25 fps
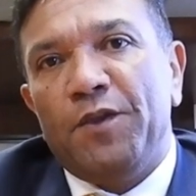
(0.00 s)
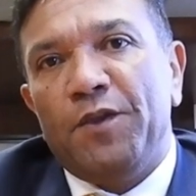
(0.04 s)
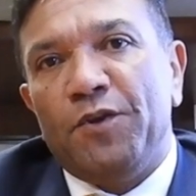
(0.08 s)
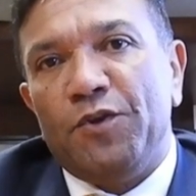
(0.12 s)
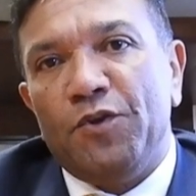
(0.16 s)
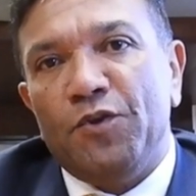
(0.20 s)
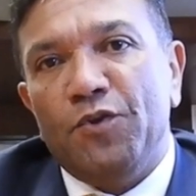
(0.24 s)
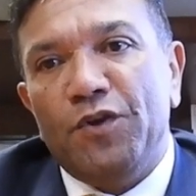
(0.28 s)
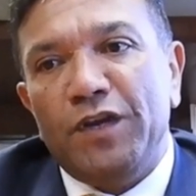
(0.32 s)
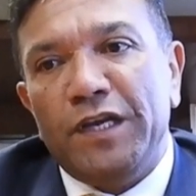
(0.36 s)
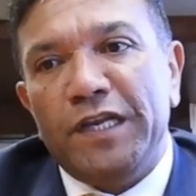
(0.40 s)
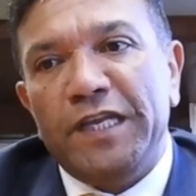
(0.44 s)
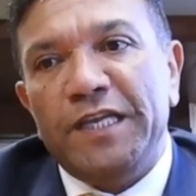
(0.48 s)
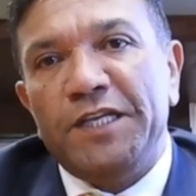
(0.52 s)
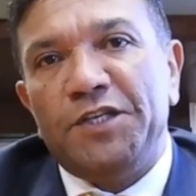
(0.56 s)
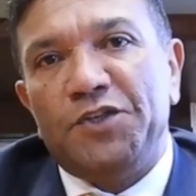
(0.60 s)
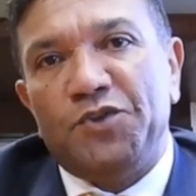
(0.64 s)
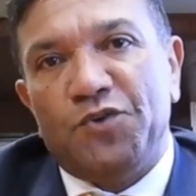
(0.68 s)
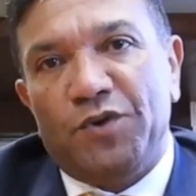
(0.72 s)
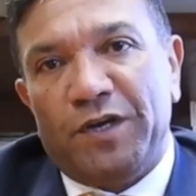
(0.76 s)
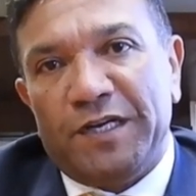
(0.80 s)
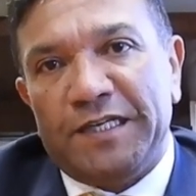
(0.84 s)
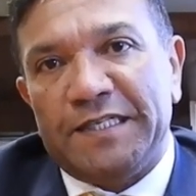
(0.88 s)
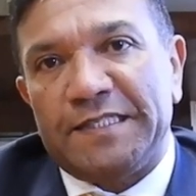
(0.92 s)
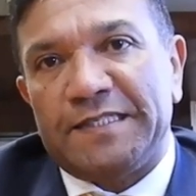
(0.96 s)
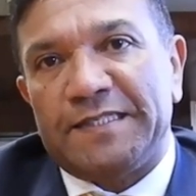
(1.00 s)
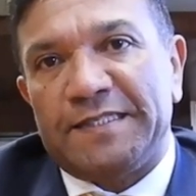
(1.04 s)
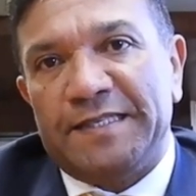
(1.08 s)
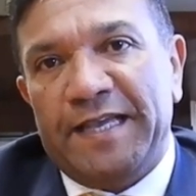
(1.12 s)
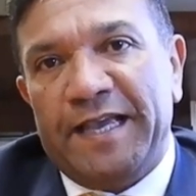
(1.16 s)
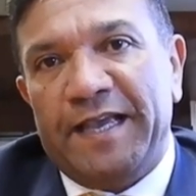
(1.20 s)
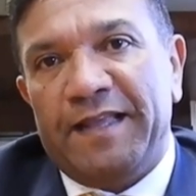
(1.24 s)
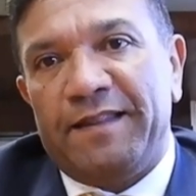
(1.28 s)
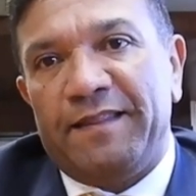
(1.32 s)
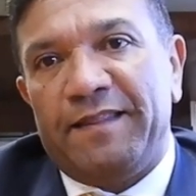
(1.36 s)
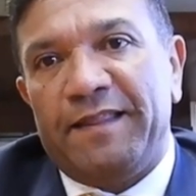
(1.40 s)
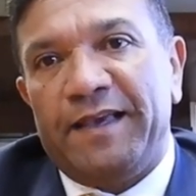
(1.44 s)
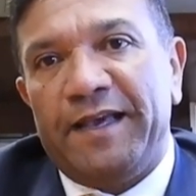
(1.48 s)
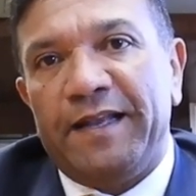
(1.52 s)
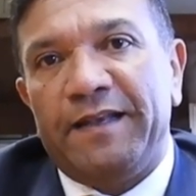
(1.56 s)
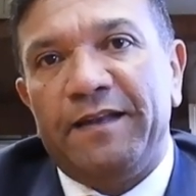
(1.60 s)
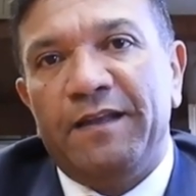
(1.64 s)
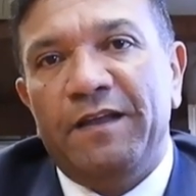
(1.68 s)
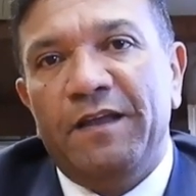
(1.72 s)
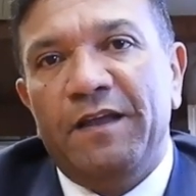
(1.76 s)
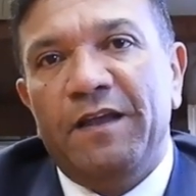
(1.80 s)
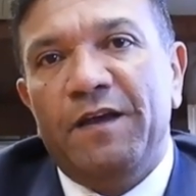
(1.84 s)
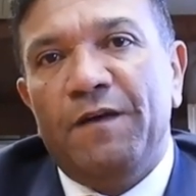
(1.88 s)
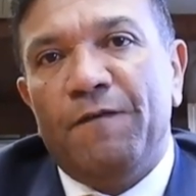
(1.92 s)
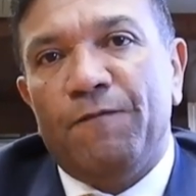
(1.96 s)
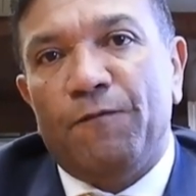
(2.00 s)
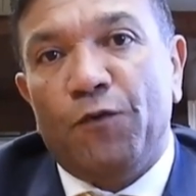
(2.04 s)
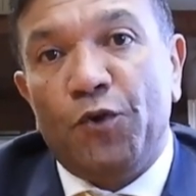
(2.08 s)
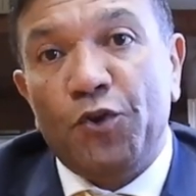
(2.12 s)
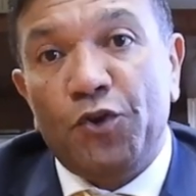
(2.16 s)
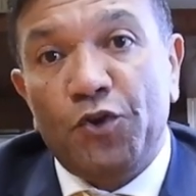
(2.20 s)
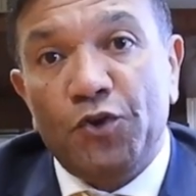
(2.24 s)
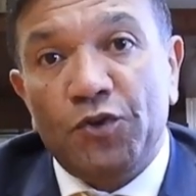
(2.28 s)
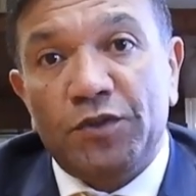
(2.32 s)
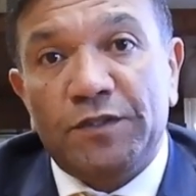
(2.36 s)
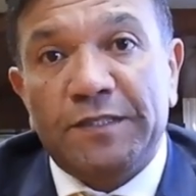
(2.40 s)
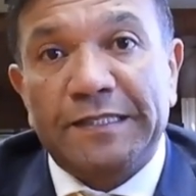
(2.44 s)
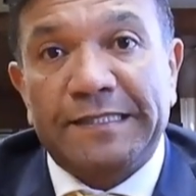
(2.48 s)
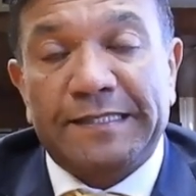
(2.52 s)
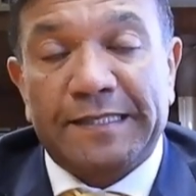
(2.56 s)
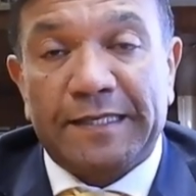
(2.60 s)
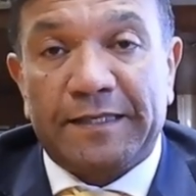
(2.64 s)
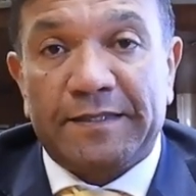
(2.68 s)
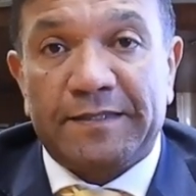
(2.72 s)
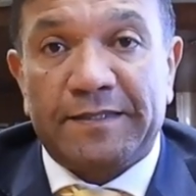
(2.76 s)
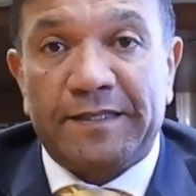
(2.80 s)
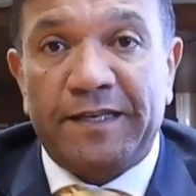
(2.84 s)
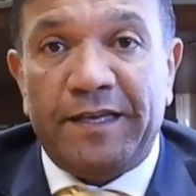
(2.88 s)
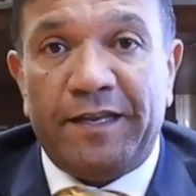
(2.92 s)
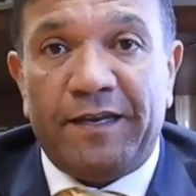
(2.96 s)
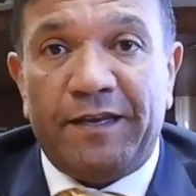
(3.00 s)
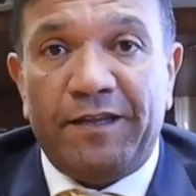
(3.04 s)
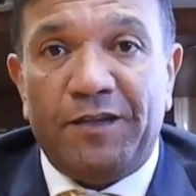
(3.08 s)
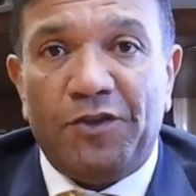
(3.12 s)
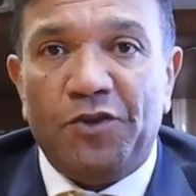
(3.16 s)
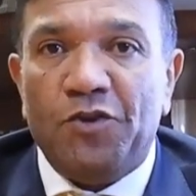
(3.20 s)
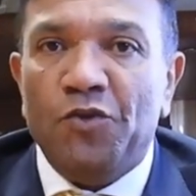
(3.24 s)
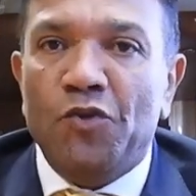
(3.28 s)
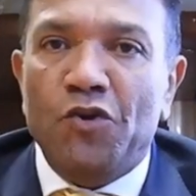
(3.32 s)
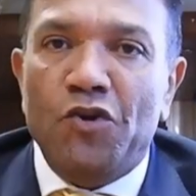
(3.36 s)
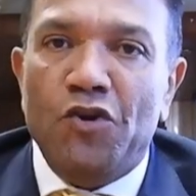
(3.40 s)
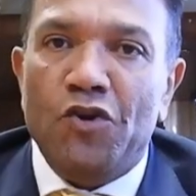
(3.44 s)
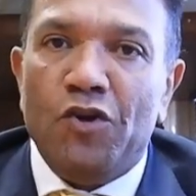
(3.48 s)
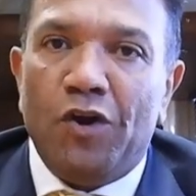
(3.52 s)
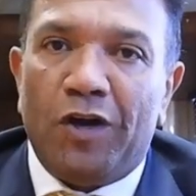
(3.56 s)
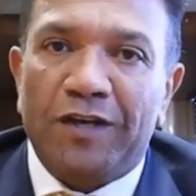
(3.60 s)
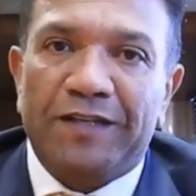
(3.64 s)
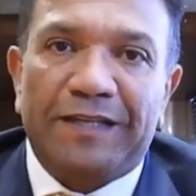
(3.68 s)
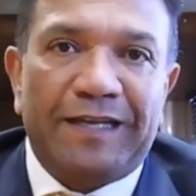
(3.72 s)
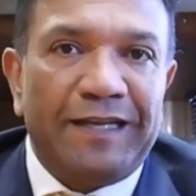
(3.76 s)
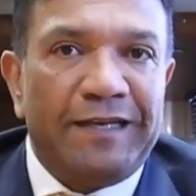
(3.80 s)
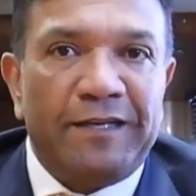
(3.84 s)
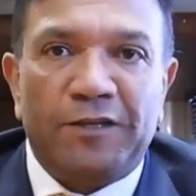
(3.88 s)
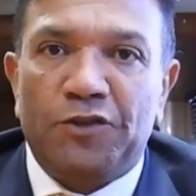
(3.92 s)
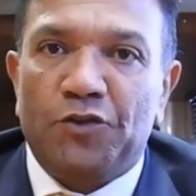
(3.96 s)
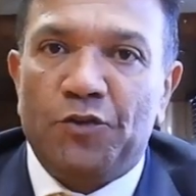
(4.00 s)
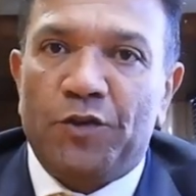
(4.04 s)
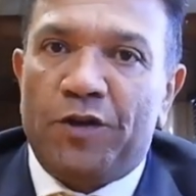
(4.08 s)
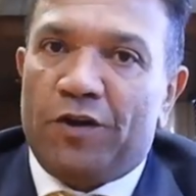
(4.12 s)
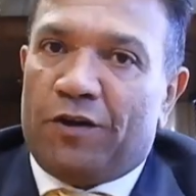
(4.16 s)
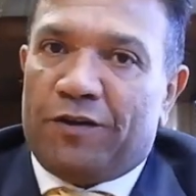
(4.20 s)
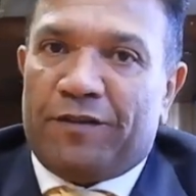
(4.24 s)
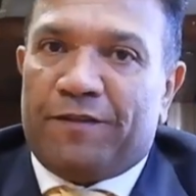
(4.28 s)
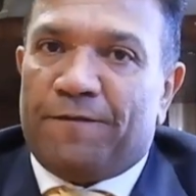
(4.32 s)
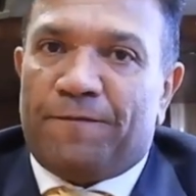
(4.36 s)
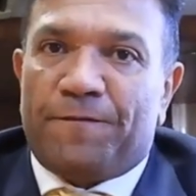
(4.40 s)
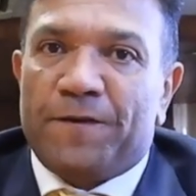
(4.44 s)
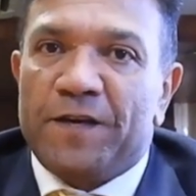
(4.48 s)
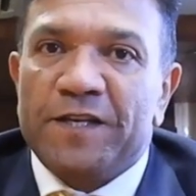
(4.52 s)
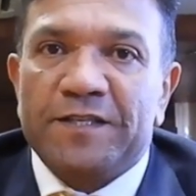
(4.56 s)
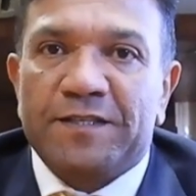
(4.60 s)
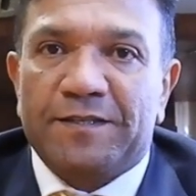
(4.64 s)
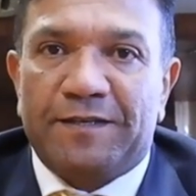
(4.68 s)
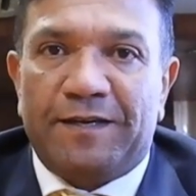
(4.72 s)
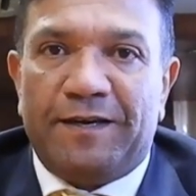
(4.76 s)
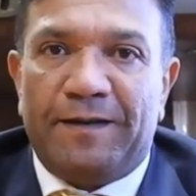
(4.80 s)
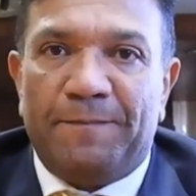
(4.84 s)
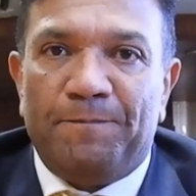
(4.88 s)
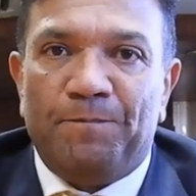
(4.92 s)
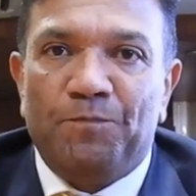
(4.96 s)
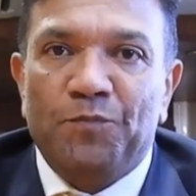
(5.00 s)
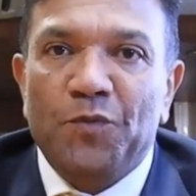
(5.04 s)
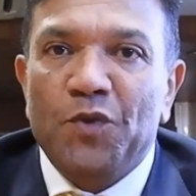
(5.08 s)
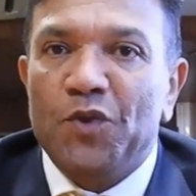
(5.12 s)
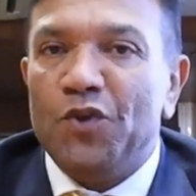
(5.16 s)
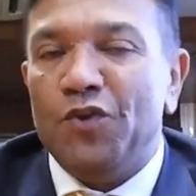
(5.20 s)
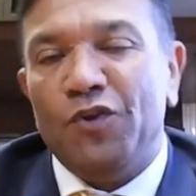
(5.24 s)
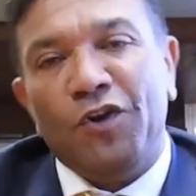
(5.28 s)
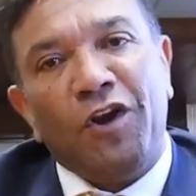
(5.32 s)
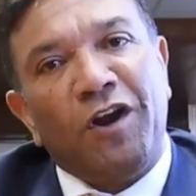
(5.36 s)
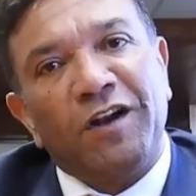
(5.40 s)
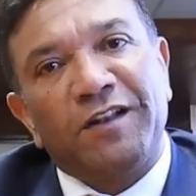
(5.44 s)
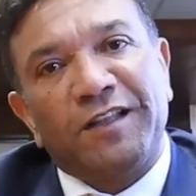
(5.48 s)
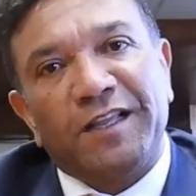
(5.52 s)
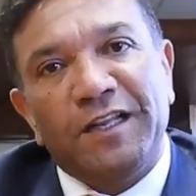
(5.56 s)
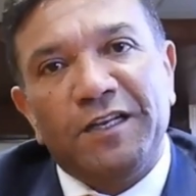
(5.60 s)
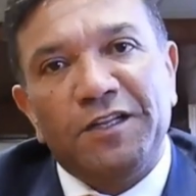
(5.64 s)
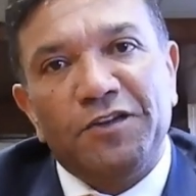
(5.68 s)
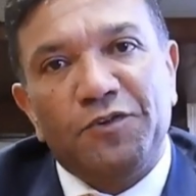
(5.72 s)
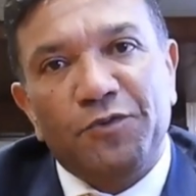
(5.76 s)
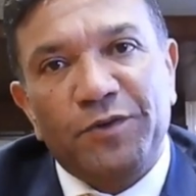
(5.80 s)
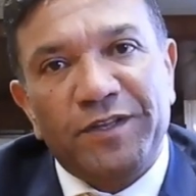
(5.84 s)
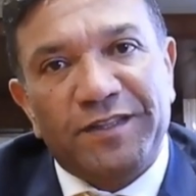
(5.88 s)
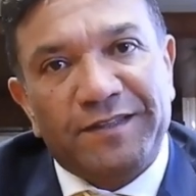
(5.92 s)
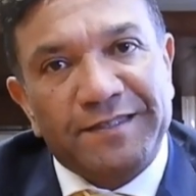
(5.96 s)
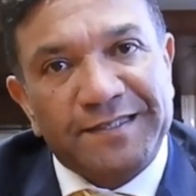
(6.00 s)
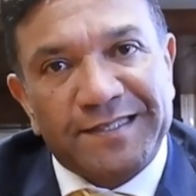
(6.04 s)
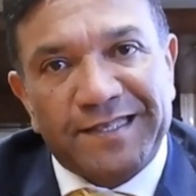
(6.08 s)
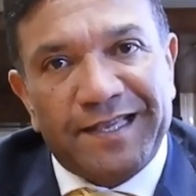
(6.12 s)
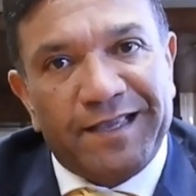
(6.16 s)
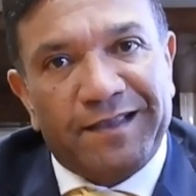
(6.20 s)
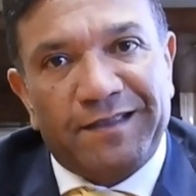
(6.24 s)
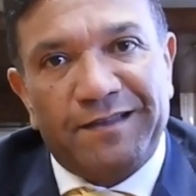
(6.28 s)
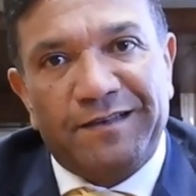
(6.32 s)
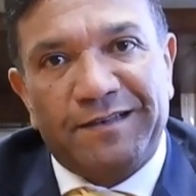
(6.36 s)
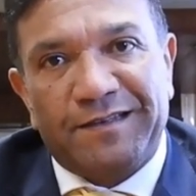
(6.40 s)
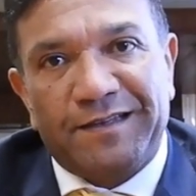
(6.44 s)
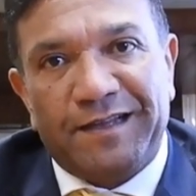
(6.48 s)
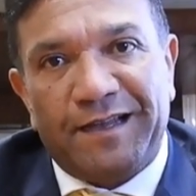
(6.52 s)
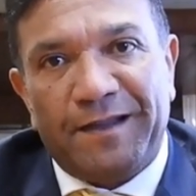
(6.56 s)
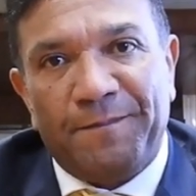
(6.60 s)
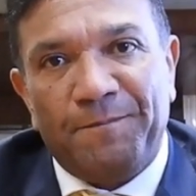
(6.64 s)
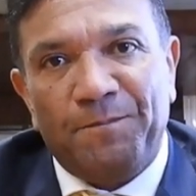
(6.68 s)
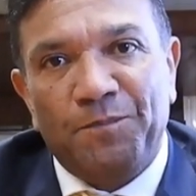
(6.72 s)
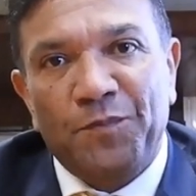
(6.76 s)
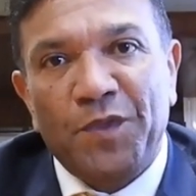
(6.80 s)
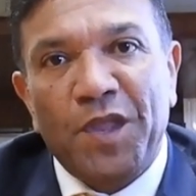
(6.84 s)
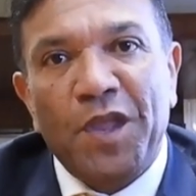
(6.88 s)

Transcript: You need to understand that for you to succeed, you're not going to do it on the first time. You're not going to do it the second time.